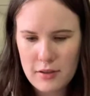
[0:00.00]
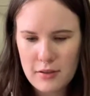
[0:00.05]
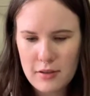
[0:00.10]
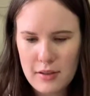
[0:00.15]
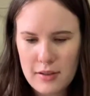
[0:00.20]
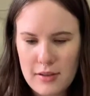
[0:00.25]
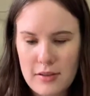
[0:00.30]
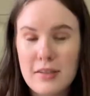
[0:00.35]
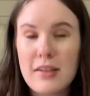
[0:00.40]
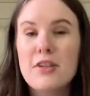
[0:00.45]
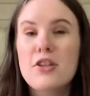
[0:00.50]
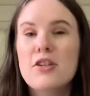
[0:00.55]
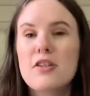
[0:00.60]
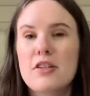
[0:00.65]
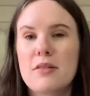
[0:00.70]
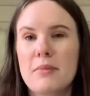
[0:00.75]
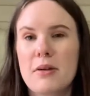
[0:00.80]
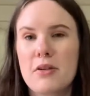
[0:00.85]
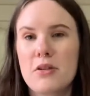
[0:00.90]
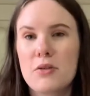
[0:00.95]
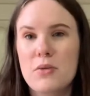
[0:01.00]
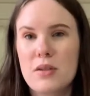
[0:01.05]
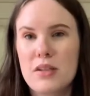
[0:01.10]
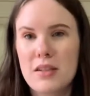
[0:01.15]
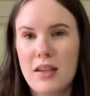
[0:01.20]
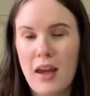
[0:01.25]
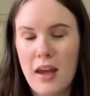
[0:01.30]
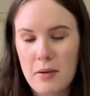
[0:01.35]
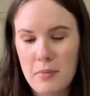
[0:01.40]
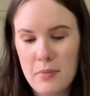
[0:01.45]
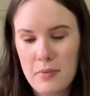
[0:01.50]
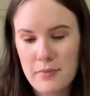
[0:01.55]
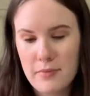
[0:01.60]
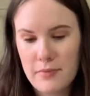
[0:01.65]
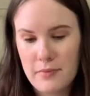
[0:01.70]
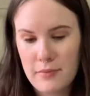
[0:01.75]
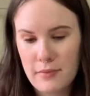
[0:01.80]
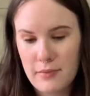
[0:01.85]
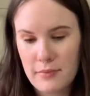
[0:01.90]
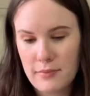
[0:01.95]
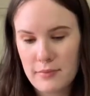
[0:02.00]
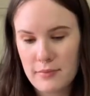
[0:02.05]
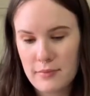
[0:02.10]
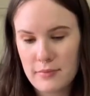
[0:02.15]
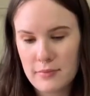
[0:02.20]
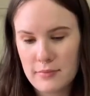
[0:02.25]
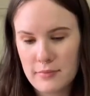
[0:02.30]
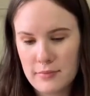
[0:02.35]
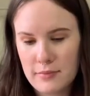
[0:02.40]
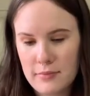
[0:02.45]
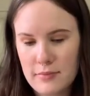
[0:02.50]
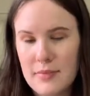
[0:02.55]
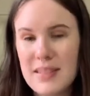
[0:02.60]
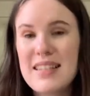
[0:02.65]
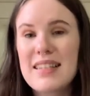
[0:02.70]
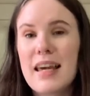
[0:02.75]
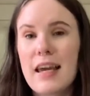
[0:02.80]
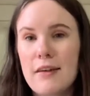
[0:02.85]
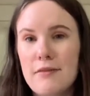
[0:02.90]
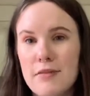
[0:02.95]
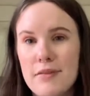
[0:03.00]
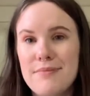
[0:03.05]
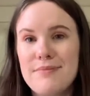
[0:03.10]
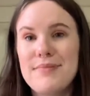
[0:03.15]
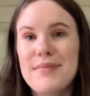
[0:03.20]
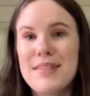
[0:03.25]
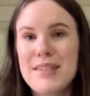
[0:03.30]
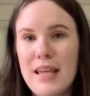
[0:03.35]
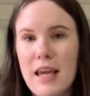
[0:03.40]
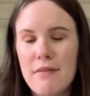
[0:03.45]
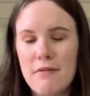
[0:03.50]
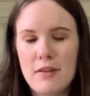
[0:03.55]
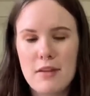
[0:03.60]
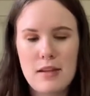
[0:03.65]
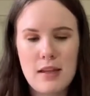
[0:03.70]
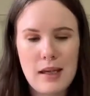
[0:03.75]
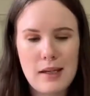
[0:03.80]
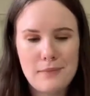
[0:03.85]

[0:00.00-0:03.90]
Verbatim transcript: a stitch is about to escape. Saved, saved the day.